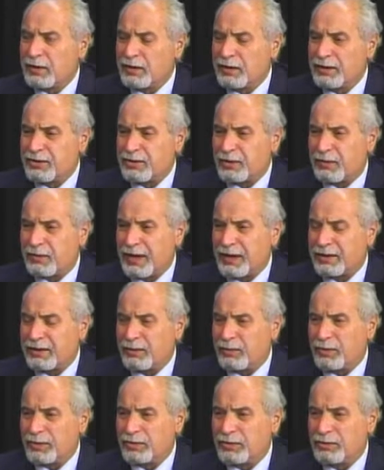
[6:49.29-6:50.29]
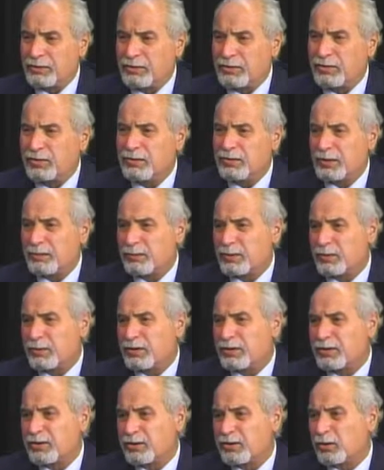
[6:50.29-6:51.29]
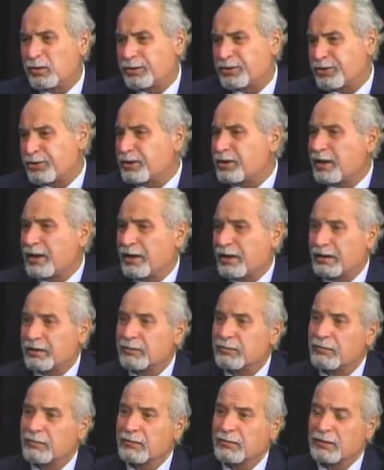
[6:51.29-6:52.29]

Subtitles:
is the fact that when you do them, you really don't know what you're getting,